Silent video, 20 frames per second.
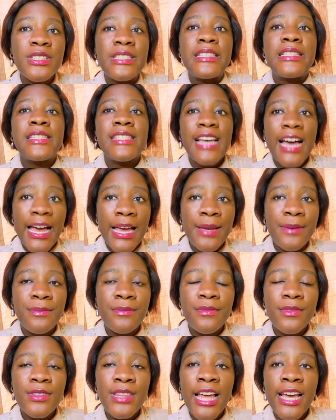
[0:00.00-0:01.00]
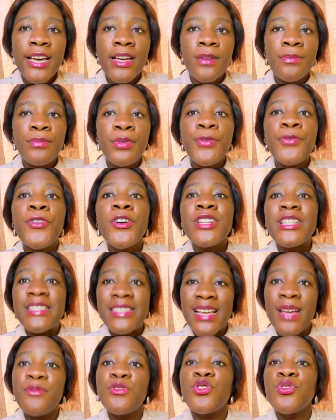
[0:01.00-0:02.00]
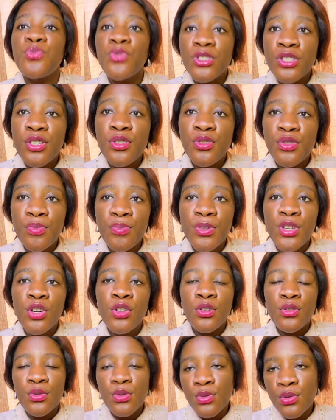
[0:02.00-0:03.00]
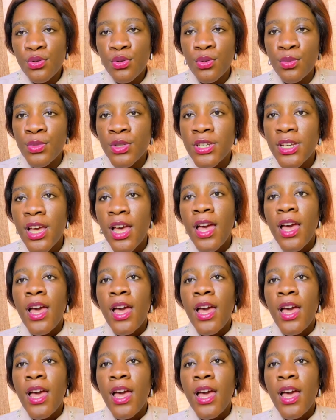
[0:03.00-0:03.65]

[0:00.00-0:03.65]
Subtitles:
the time, like before the time she wanted to be consumed.